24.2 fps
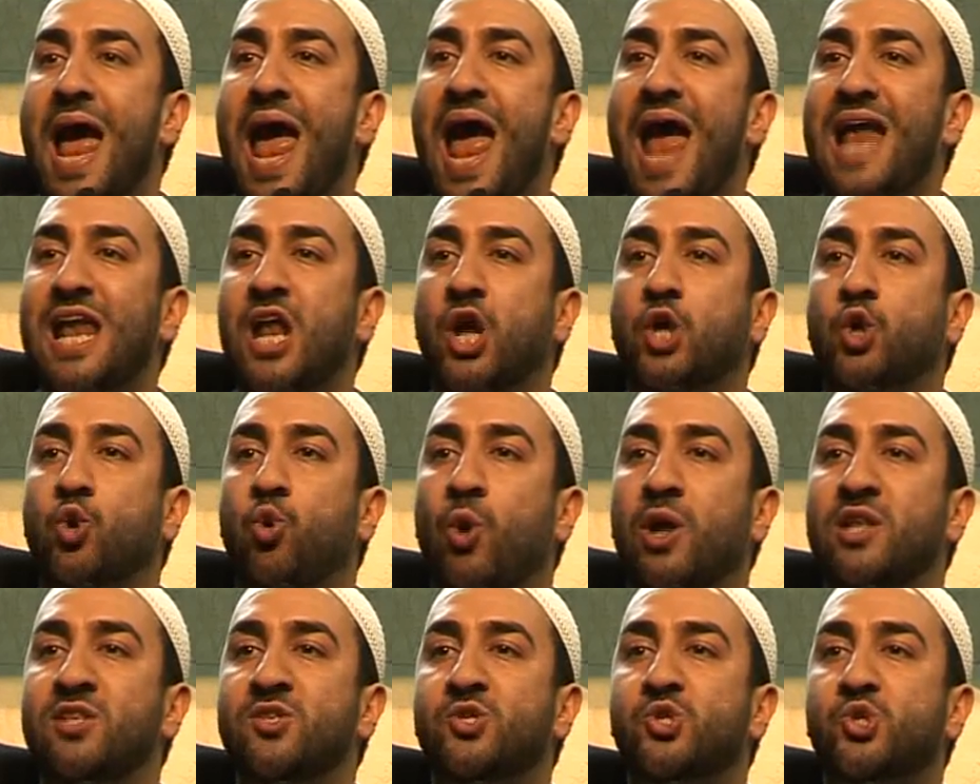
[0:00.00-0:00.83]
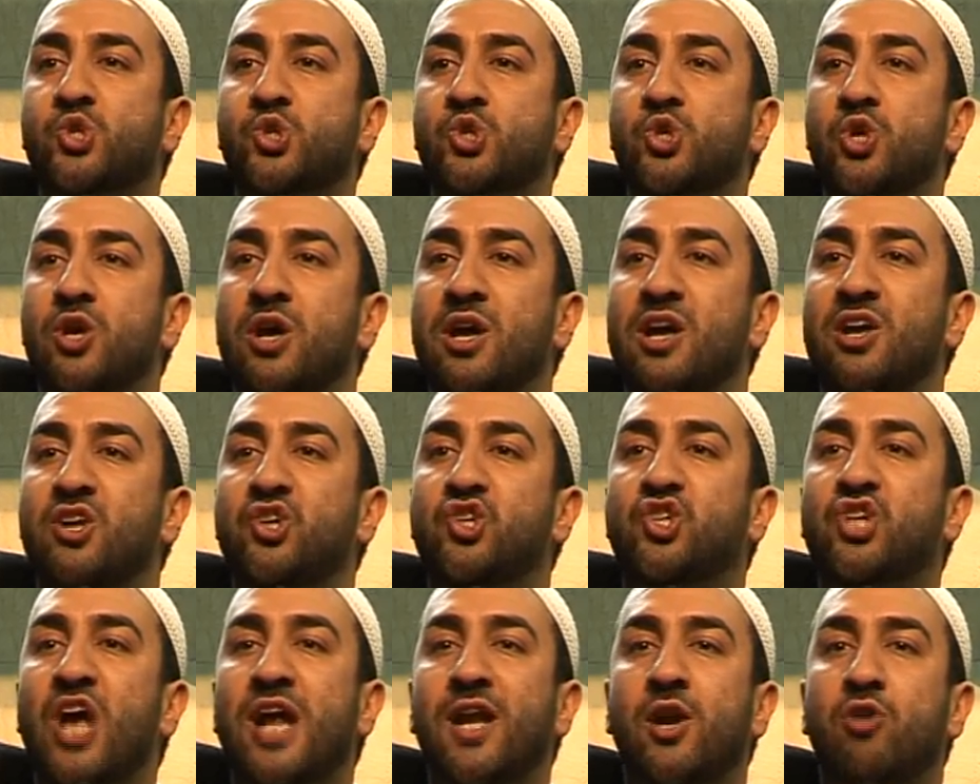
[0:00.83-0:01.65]
eloquence,
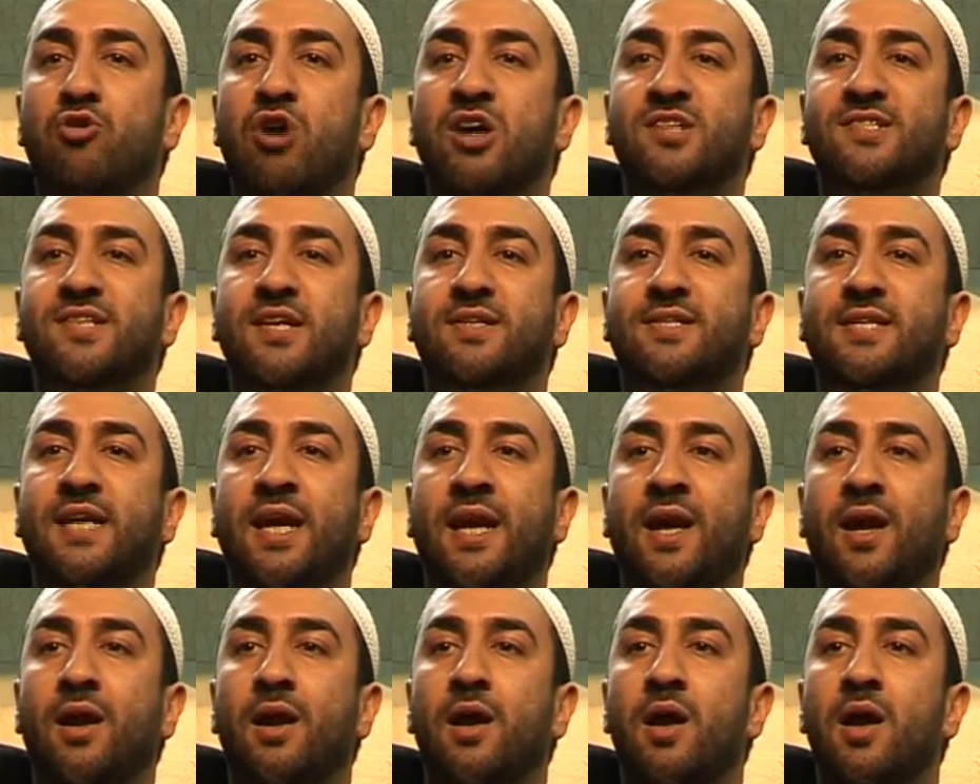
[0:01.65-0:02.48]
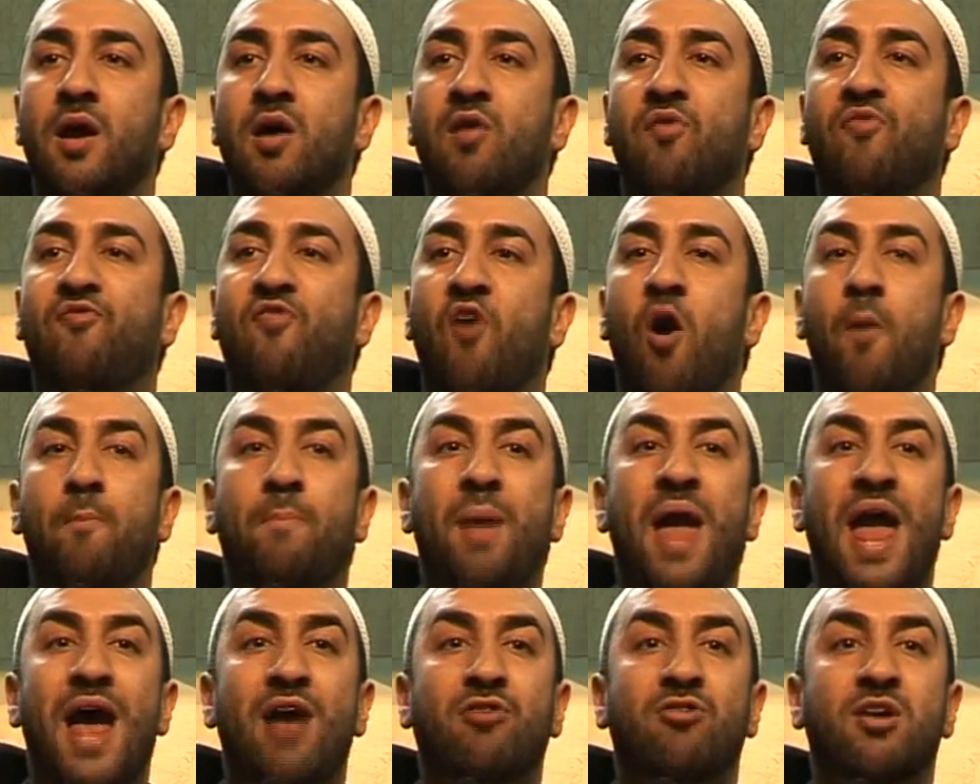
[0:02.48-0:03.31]
generosity,
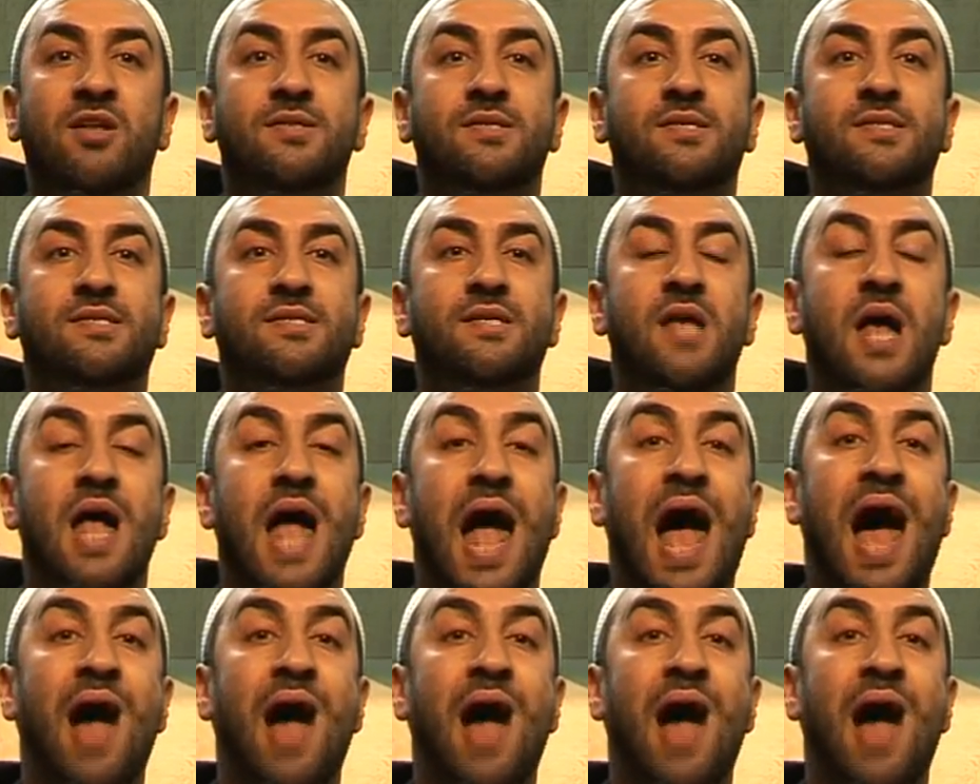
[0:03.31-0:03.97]
forbearance,